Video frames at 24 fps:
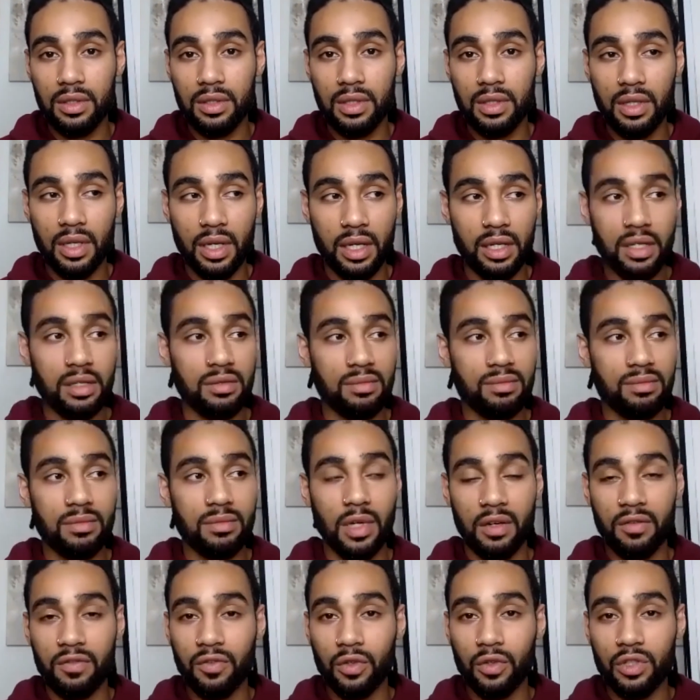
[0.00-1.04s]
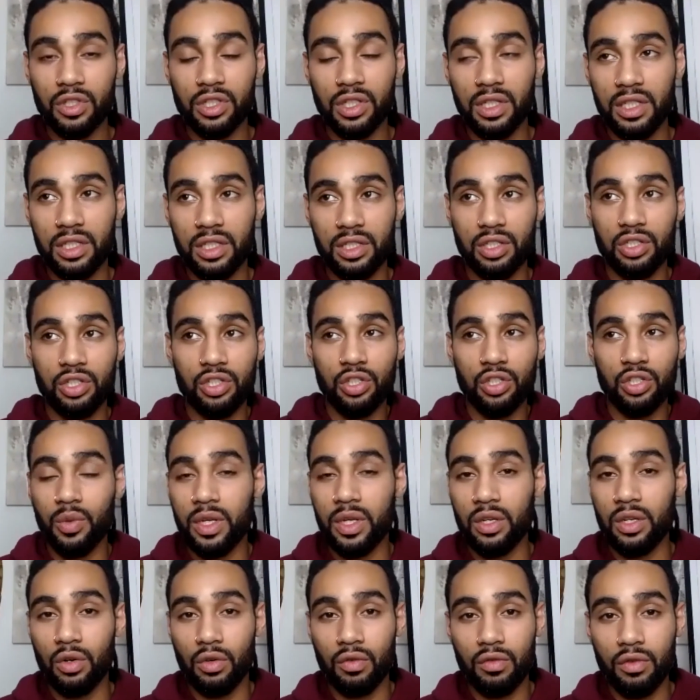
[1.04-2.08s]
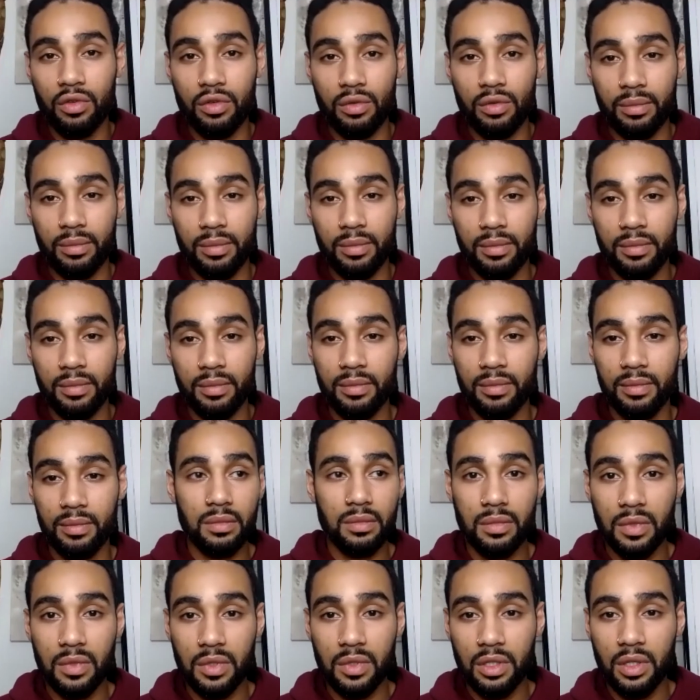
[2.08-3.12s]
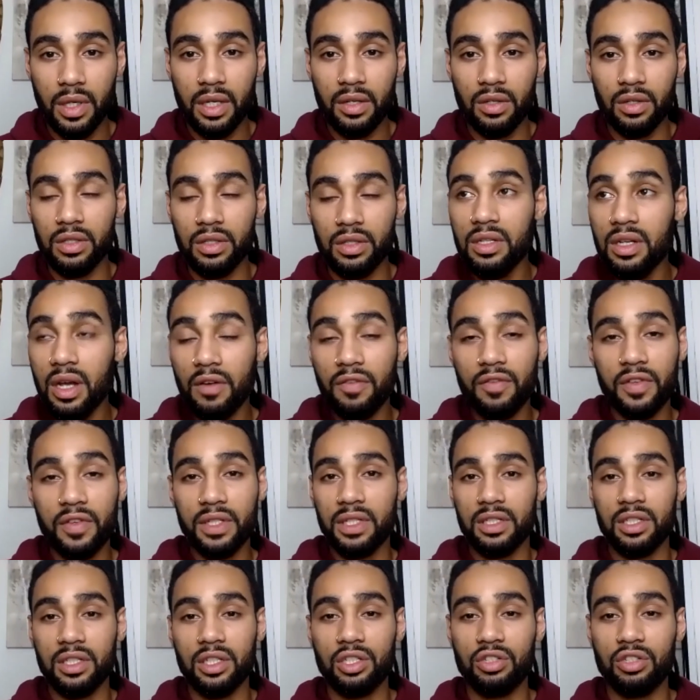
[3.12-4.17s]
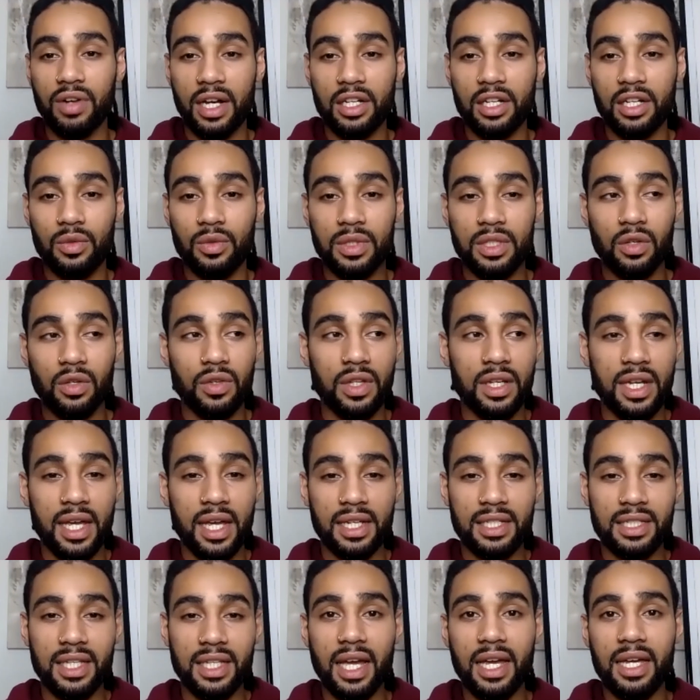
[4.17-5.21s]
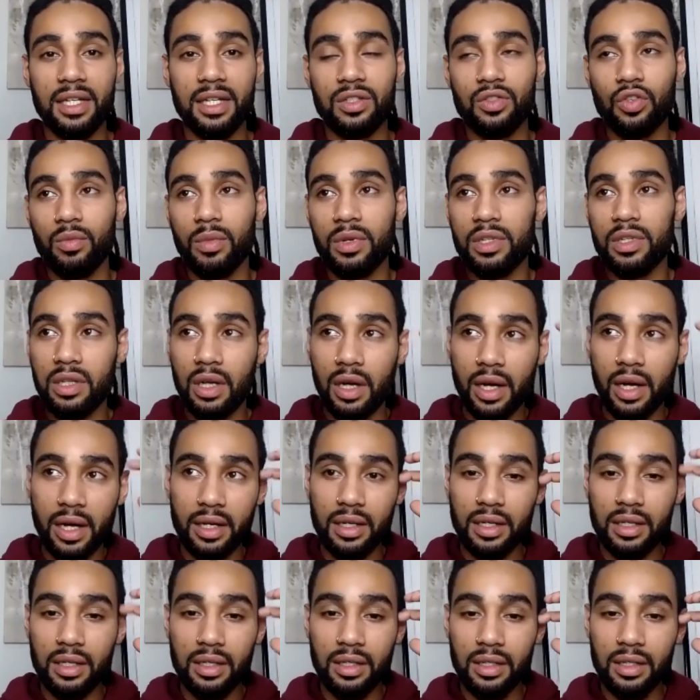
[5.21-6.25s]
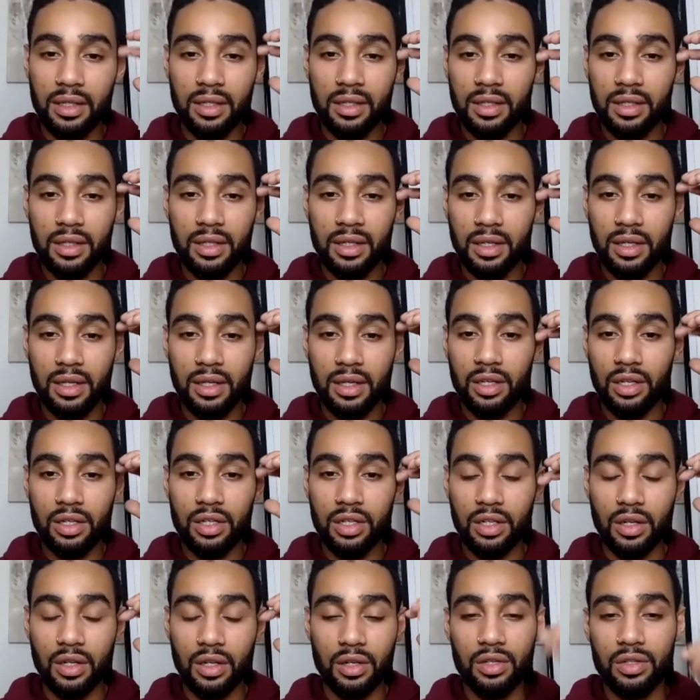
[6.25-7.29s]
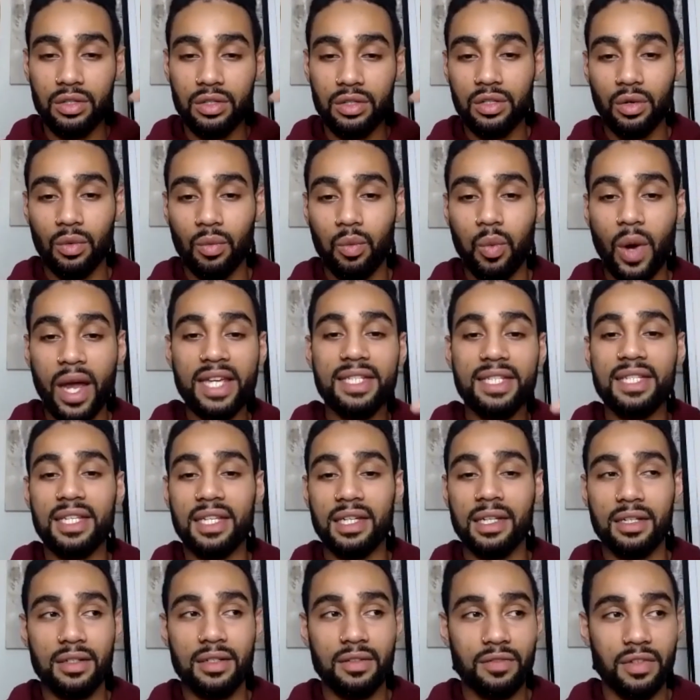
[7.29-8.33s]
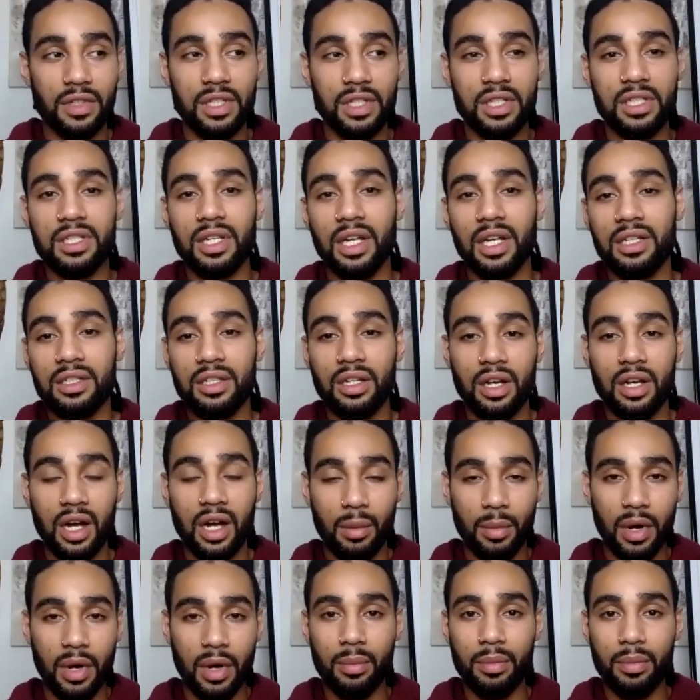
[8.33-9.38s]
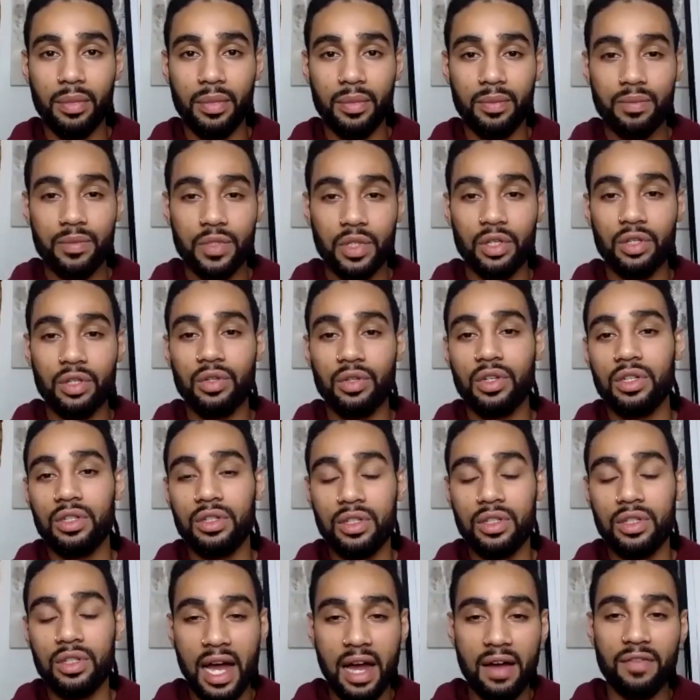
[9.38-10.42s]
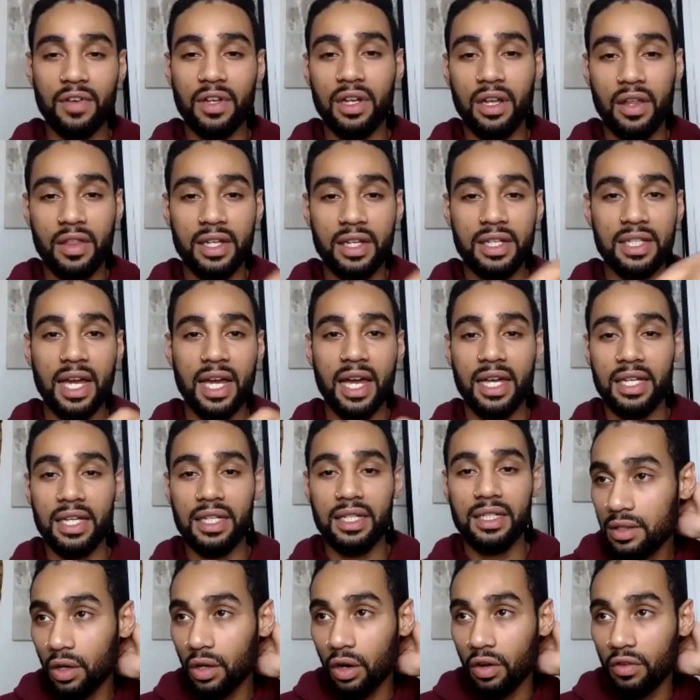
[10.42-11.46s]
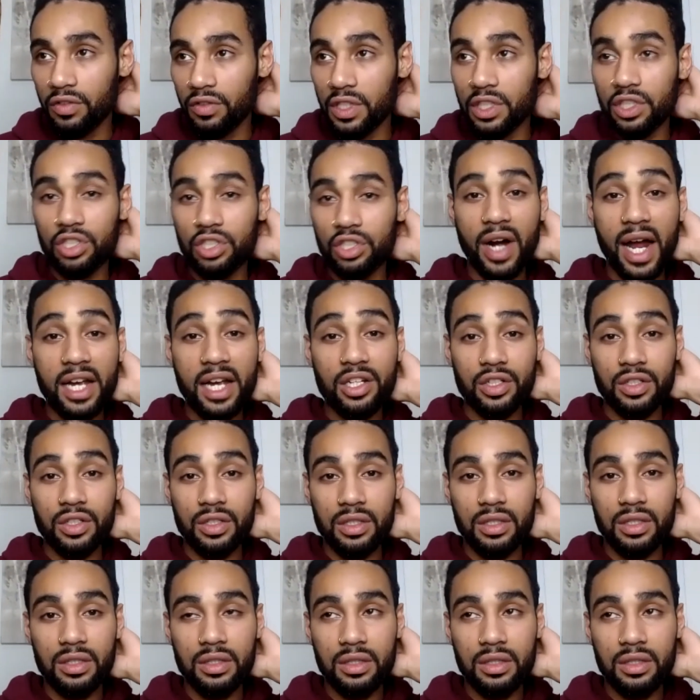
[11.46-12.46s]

and unfortunately it's just you in your room. You ain't got nothing to distract you until the next day. It's almost like, you're waiting for the sun to come up so you can have another day of distraction.